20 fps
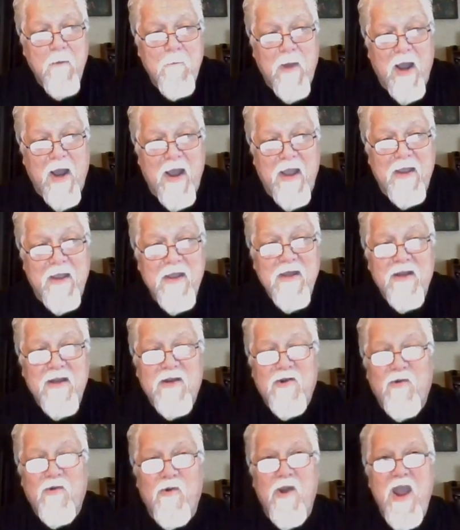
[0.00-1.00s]
by
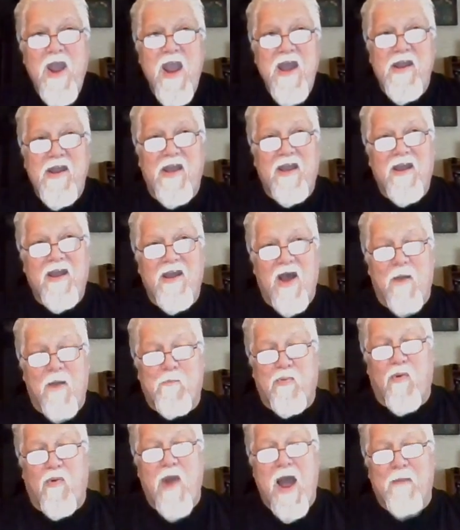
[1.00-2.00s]
creating a
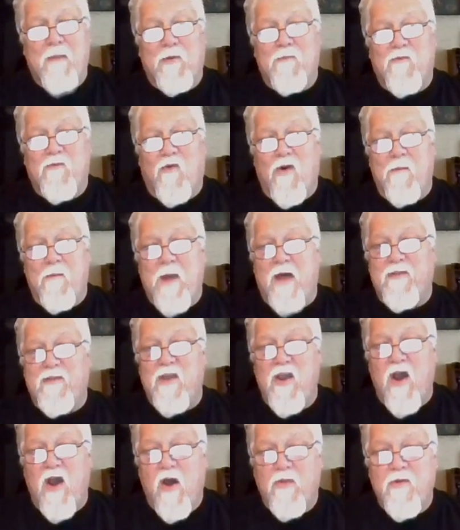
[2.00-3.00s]
problem for him on
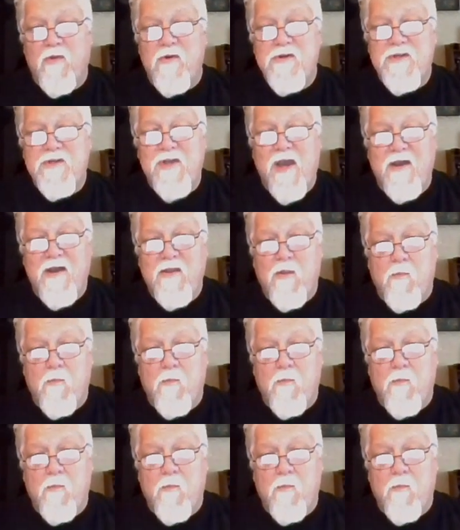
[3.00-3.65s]
the other side of